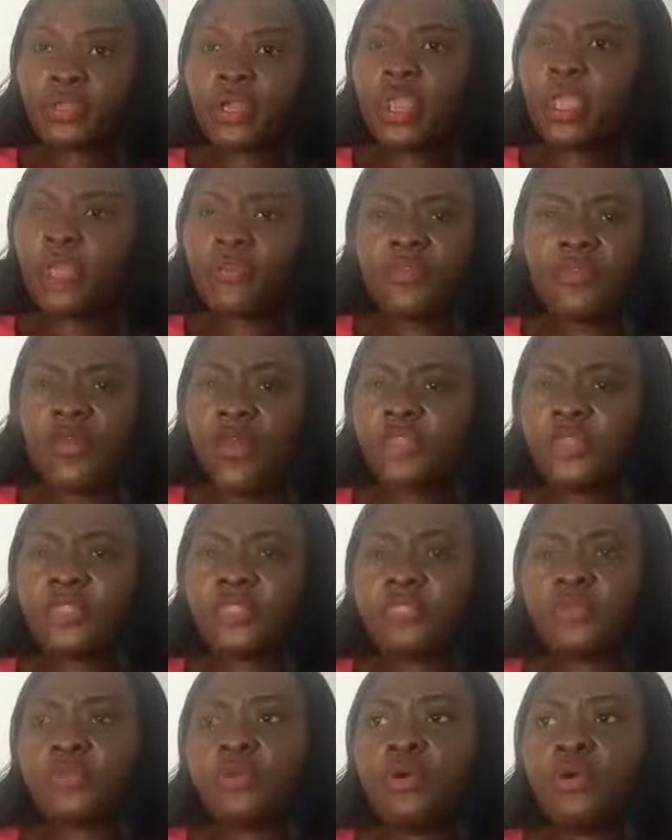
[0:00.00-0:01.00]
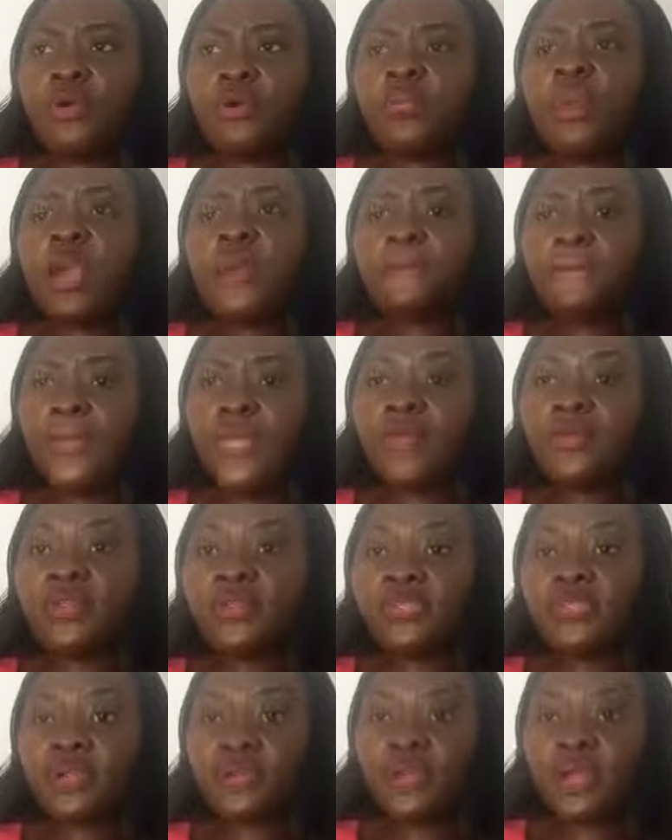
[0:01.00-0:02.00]
everyone is at home,
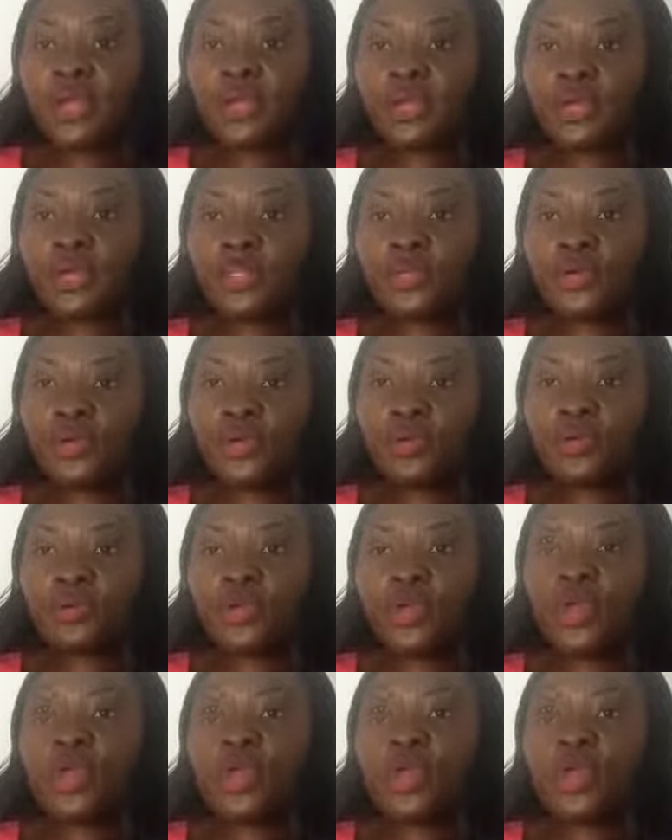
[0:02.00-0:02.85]
parents are working at home.